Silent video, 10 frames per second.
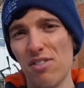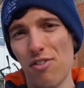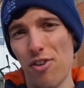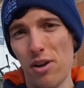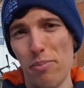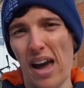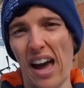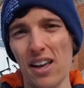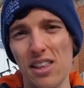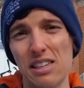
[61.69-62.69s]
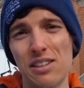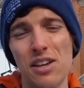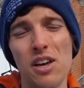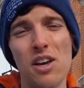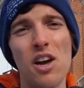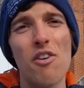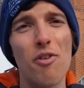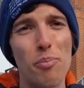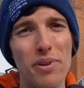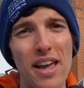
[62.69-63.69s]
different impacts. For
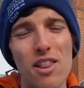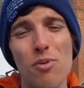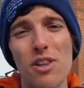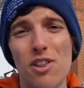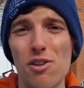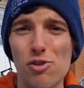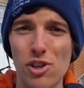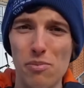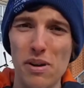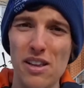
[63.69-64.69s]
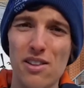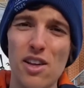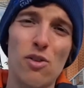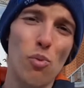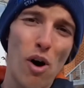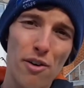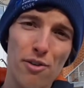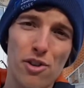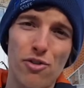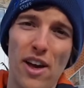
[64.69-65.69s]
plants, what this usually means is water
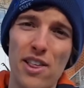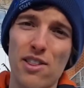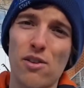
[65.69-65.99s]
stress.